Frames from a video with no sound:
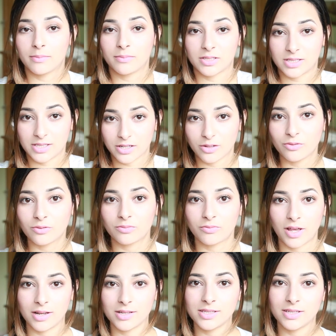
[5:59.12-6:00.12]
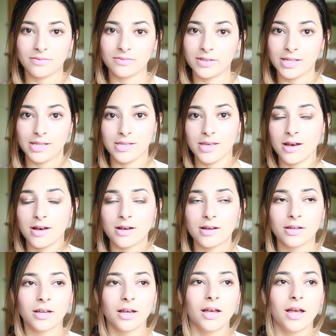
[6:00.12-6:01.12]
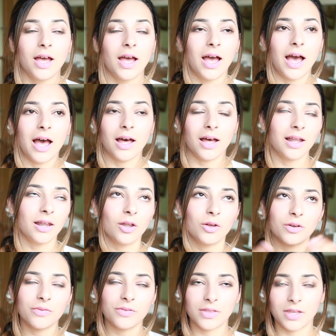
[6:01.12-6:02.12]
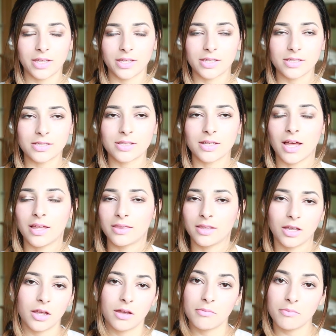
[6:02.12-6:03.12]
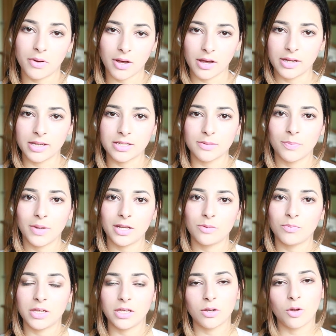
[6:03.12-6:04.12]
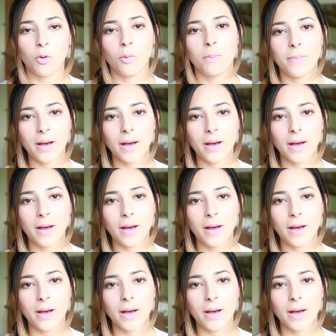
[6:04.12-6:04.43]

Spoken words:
am still relatively young. A lot of things, I think, combined made me go